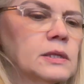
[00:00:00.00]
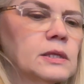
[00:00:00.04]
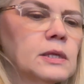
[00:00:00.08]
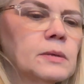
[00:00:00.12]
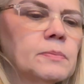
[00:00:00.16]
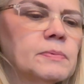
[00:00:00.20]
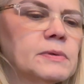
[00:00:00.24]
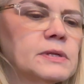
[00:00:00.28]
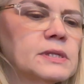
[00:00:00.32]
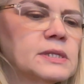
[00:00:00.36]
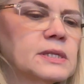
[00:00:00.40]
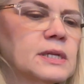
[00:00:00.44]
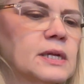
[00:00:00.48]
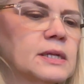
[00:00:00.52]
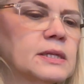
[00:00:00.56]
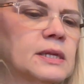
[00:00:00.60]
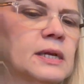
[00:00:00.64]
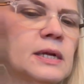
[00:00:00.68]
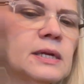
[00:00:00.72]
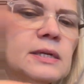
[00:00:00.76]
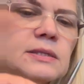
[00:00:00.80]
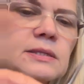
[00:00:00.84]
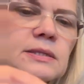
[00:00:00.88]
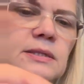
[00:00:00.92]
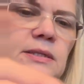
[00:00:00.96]
piece that
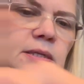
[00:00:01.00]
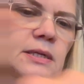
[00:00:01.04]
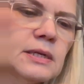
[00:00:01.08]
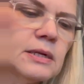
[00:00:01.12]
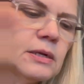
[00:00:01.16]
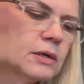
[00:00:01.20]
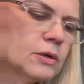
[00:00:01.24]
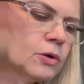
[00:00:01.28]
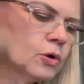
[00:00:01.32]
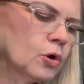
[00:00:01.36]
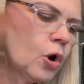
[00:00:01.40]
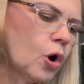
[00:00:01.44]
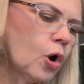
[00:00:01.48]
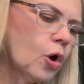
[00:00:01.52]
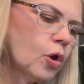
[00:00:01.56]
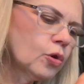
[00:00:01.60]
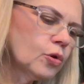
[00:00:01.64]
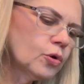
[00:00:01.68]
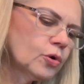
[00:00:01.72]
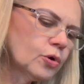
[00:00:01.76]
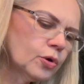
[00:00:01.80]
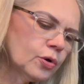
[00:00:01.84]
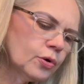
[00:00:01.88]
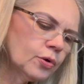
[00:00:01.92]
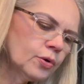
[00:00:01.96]
has the
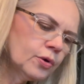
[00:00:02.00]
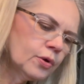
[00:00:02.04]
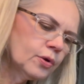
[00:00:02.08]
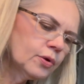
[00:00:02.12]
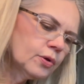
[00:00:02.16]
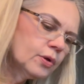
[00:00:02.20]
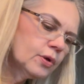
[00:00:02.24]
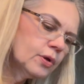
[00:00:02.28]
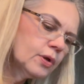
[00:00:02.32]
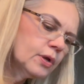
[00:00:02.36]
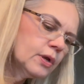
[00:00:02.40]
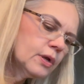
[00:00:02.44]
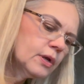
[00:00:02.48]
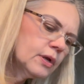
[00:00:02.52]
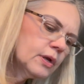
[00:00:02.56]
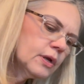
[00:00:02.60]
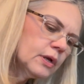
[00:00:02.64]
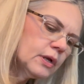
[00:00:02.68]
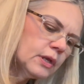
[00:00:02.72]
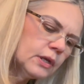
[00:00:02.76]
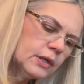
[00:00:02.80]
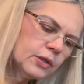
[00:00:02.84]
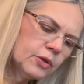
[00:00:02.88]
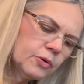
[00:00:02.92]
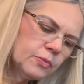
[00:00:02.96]
color
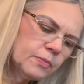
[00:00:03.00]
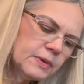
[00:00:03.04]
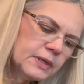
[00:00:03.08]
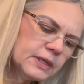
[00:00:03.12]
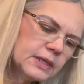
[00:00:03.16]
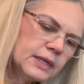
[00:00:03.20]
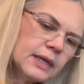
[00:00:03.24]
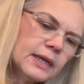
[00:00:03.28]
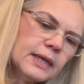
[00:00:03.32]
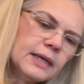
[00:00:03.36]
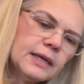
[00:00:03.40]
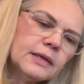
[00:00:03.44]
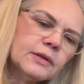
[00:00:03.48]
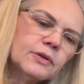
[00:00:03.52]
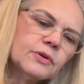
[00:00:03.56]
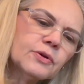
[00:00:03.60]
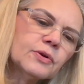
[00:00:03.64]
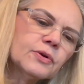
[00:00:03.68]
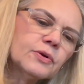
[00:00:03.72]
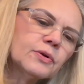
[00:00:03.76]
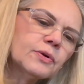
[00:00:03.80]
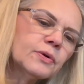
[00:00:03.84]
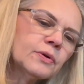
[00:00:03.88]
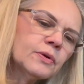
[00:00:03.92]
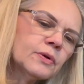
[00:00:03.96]
a little bit
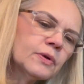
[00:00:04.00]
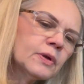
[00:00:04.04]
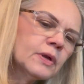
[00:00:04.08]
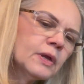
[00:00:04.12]
later,